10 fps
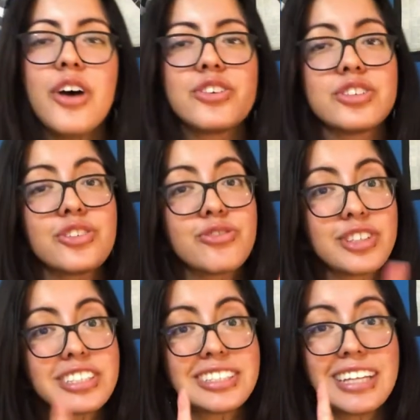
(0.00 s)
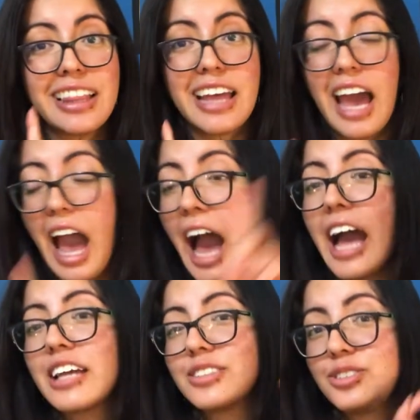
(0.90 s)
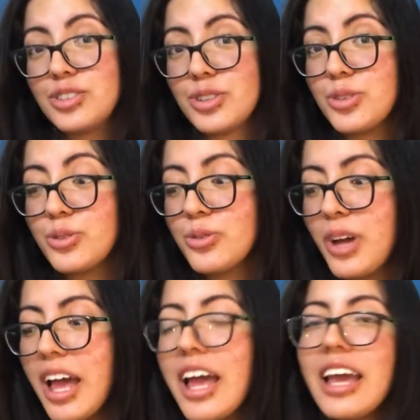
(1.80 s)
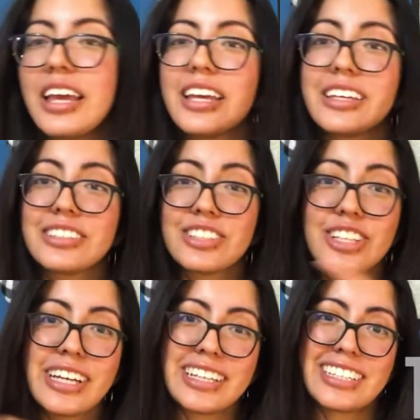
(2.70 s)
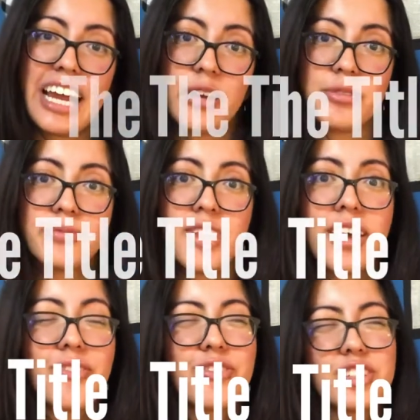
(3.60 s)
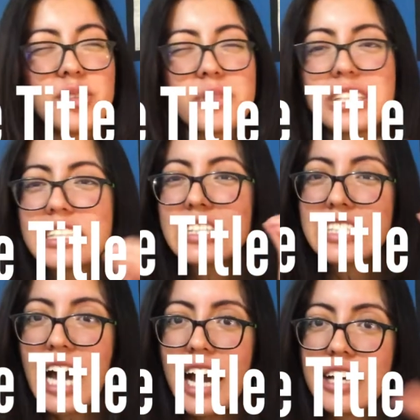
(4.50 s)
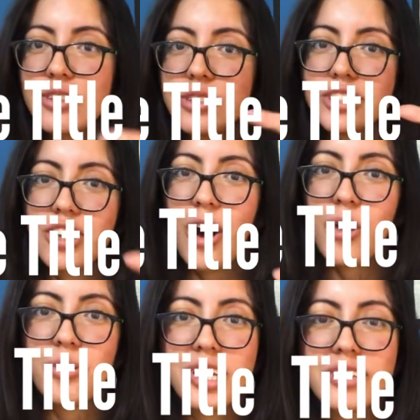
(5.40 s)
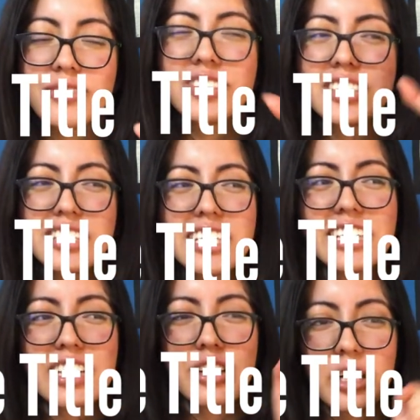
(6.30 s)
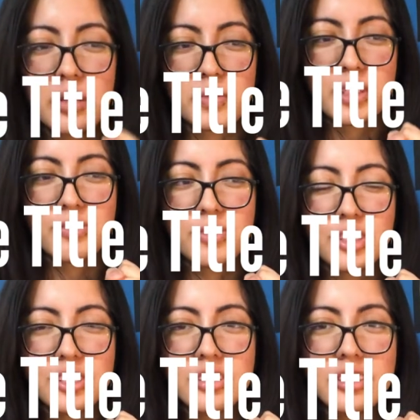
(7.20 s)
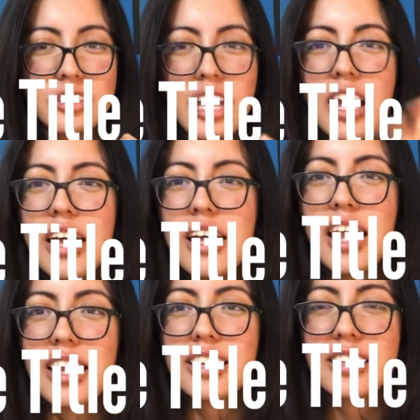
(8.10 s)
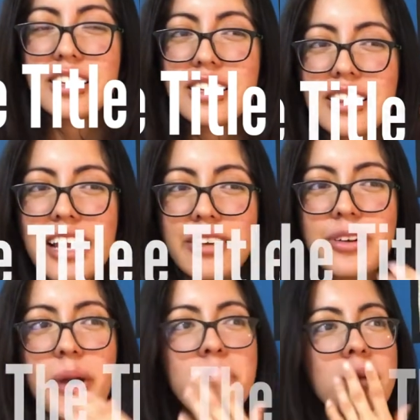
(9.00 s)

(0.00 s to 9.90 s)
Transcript: So the first thing that I do is look at the title. For some reason, the title is always what's the thing that grabs me the first. It, like okay,